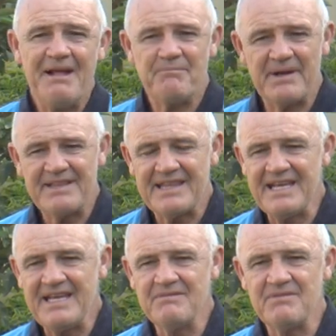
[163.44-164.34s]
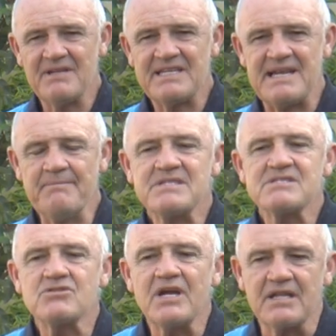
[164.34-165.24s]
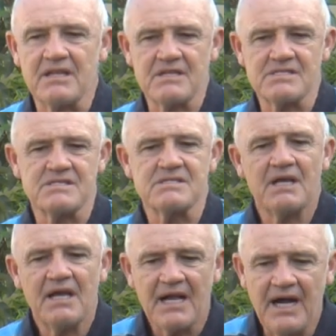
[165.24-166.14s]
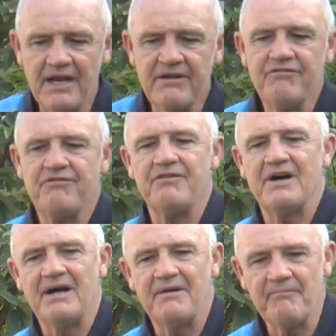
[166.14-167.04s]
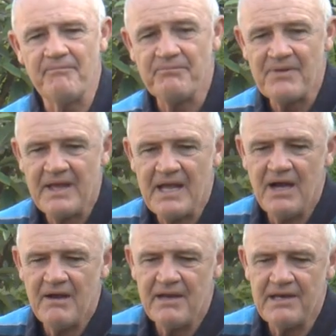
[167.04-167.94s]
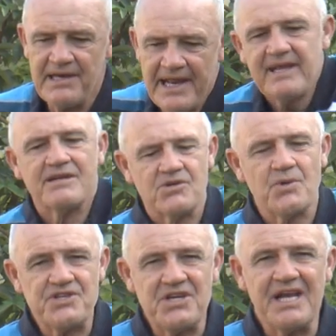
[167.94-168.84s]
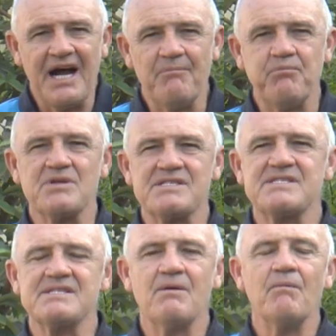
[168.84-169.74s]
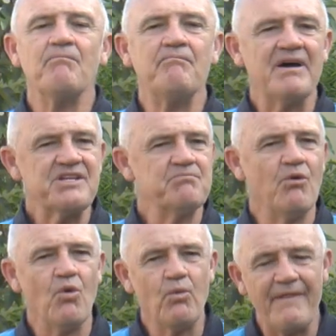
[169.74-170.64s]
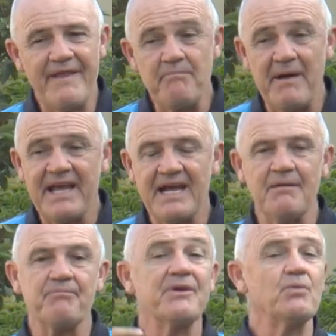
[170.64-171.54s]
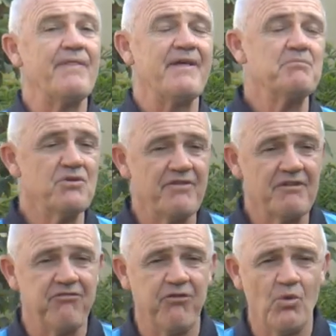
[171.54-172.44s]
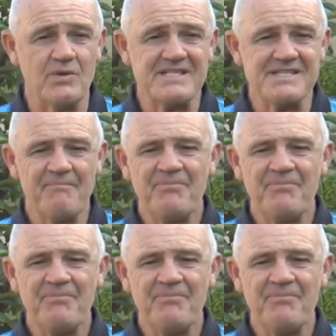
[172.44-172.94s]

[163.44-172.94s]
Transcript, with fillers: But they demonstrate this kind of um, leg twitching upwards much more when they're backing up than when they're moving forwards.